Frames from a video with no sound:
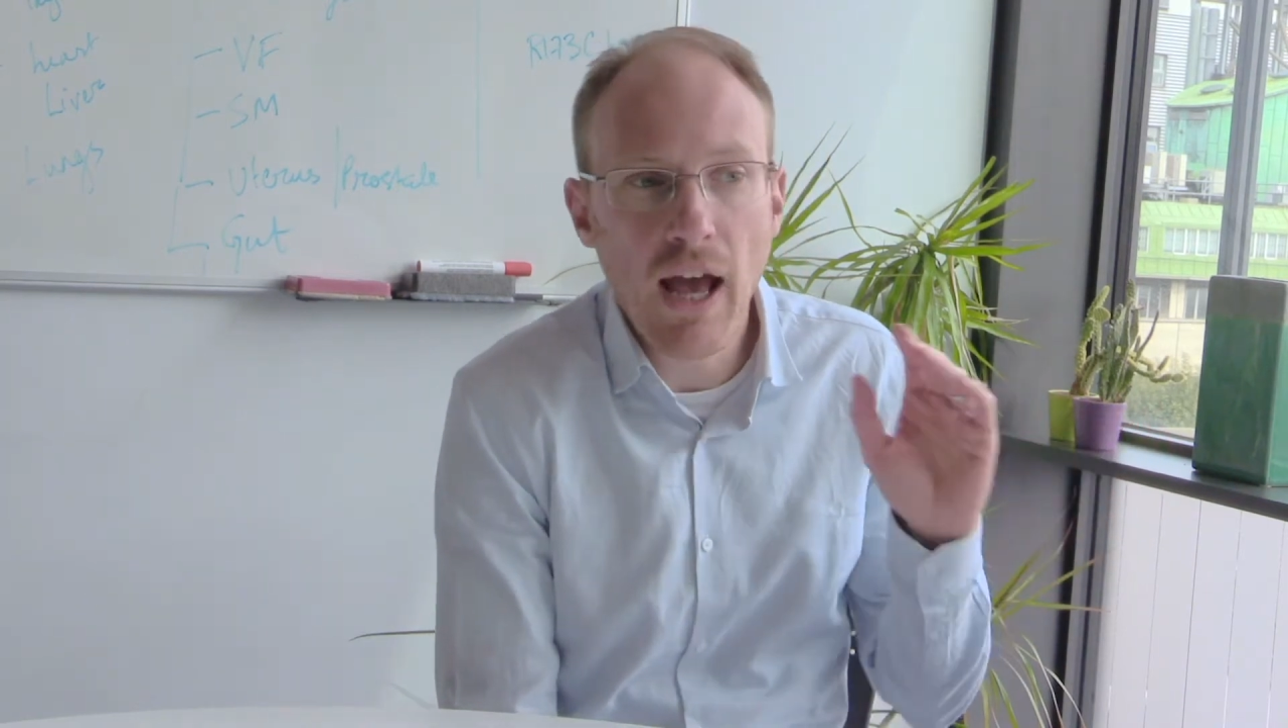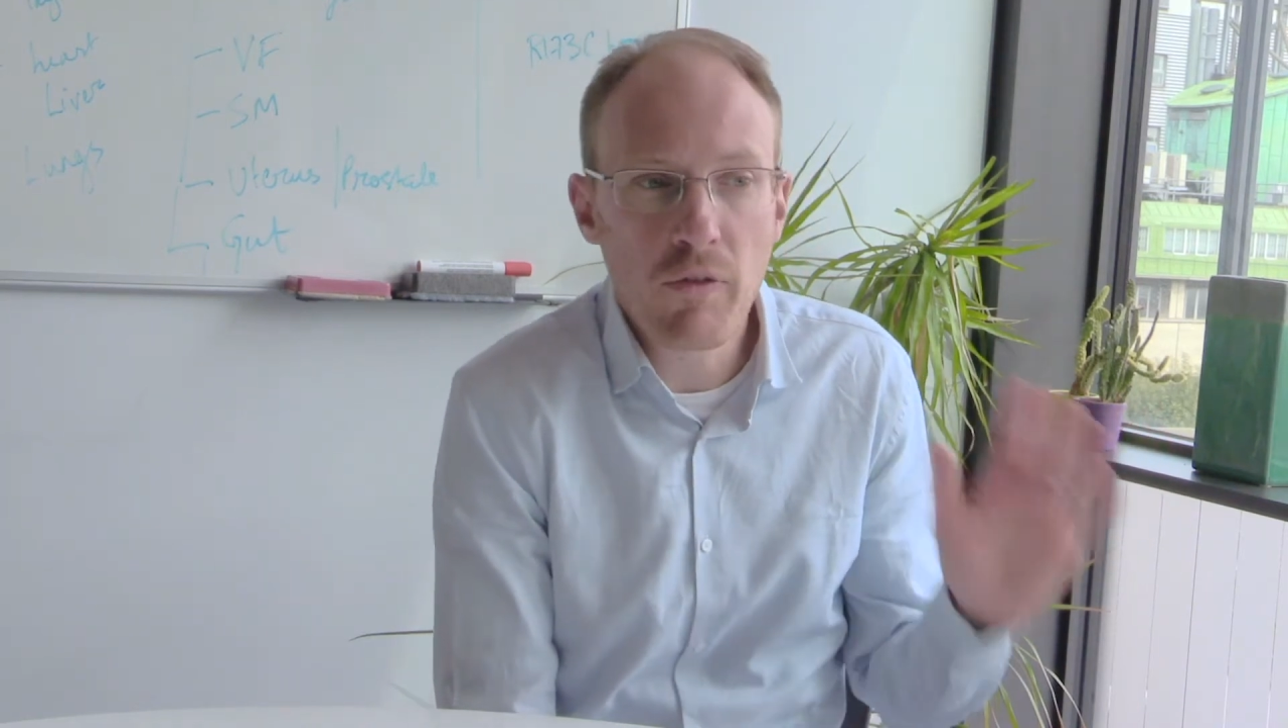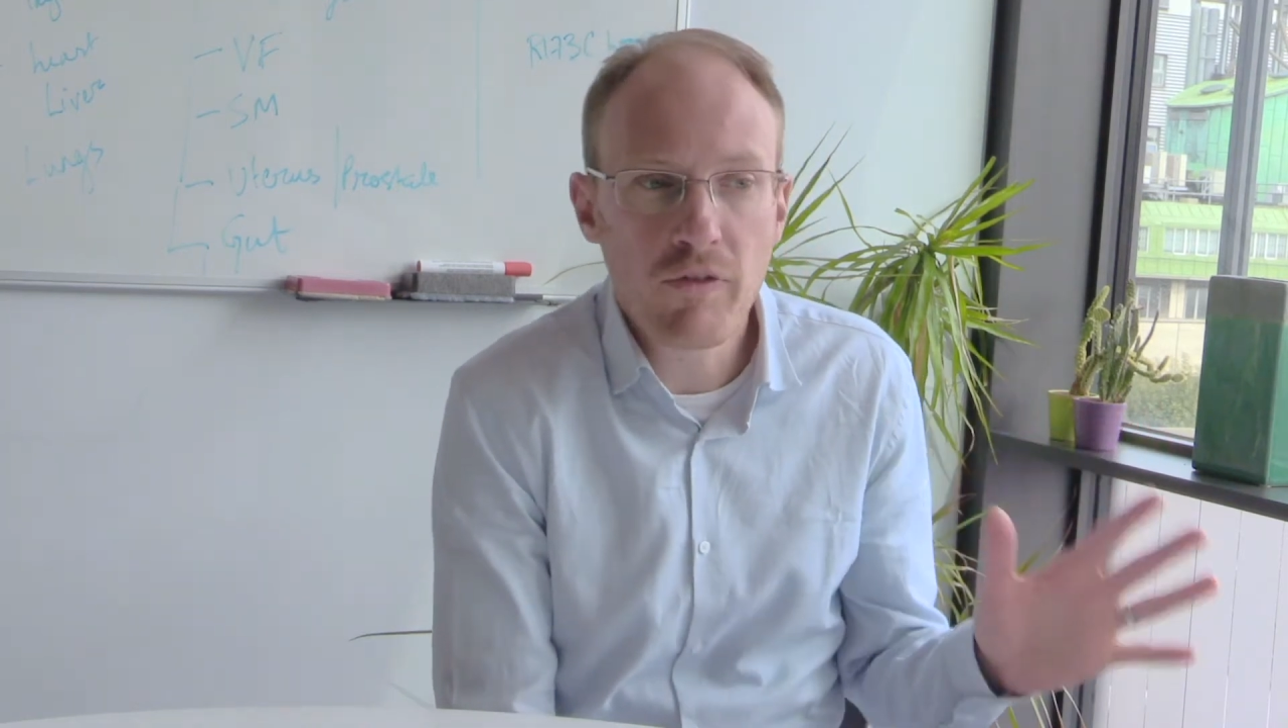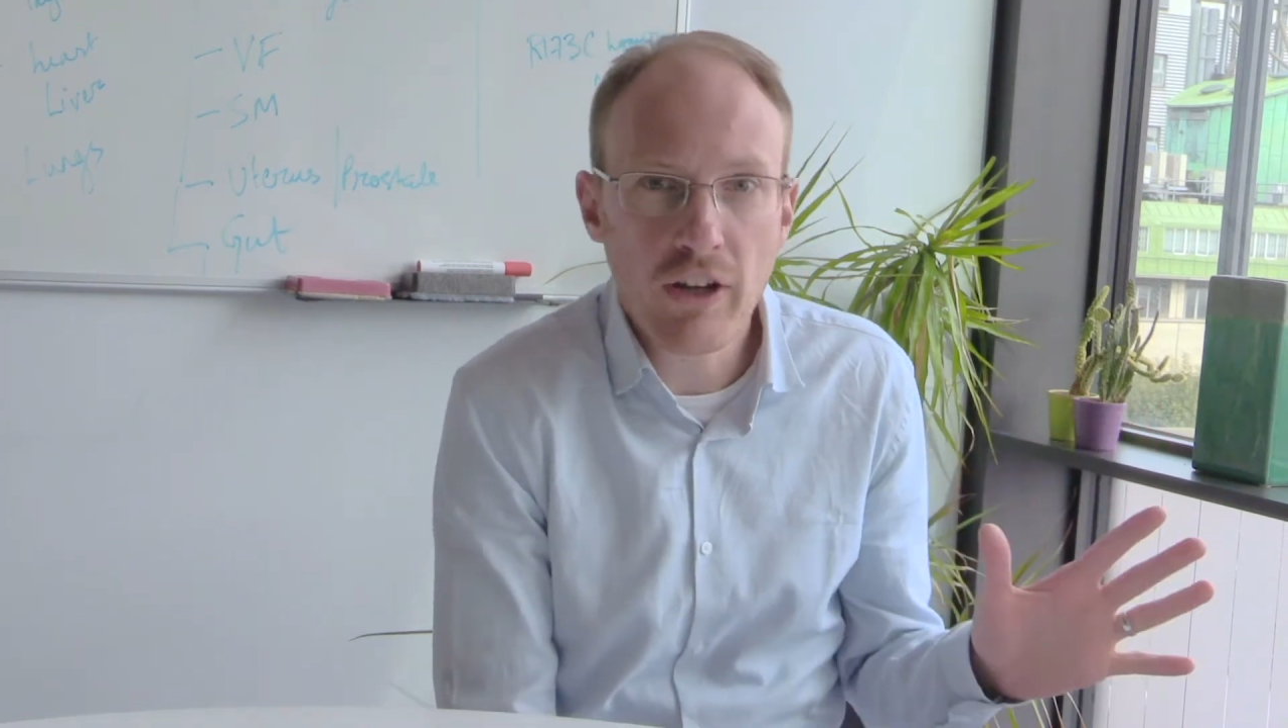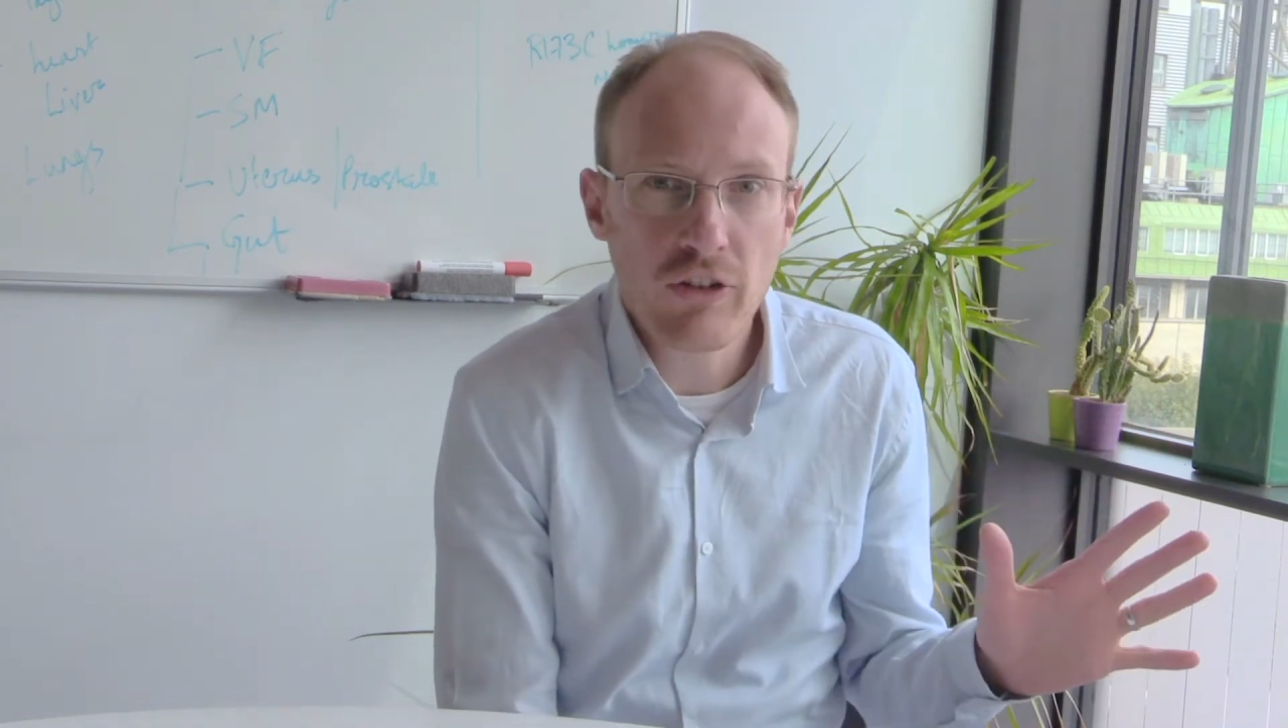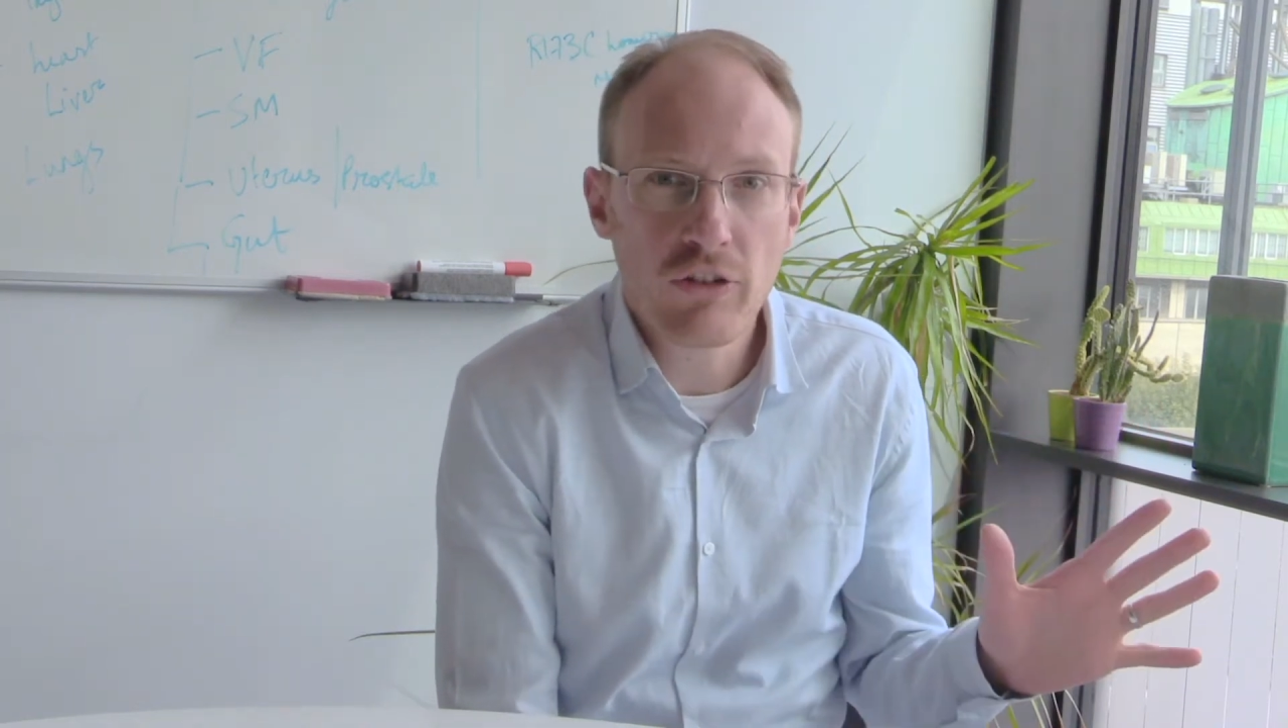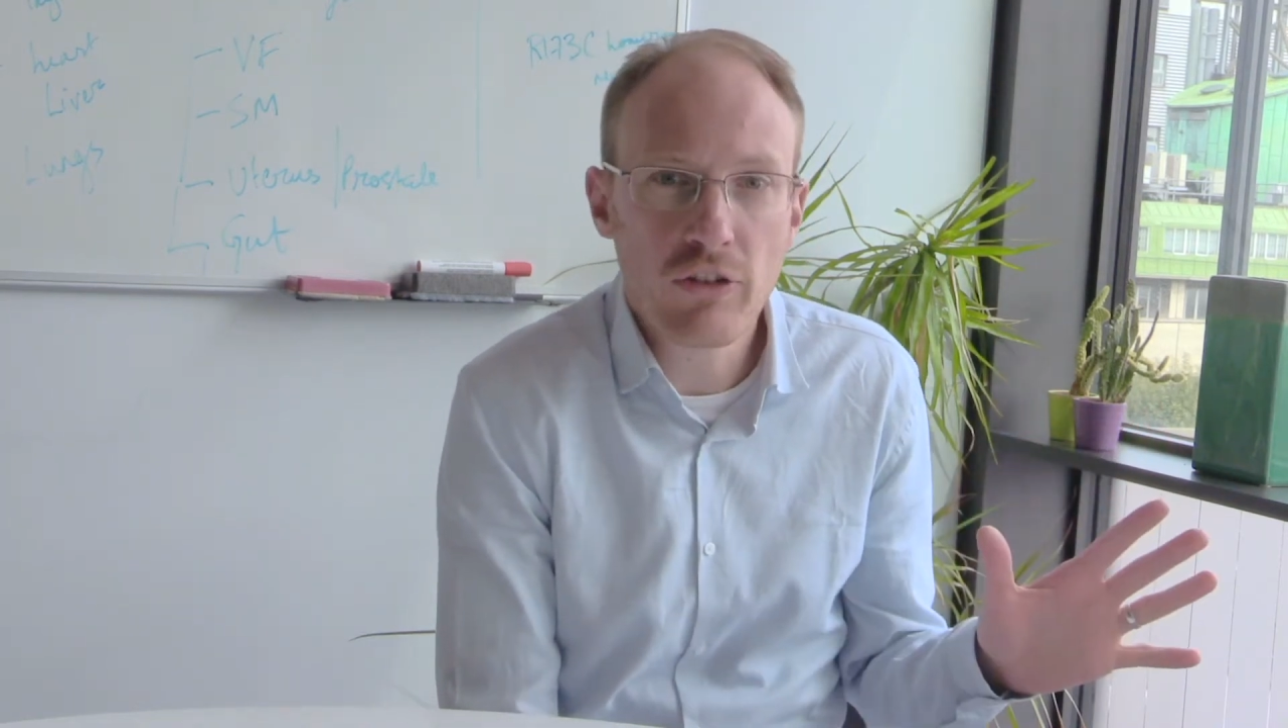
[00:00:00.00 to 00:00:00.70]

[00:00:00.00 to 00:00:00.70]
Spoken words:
infections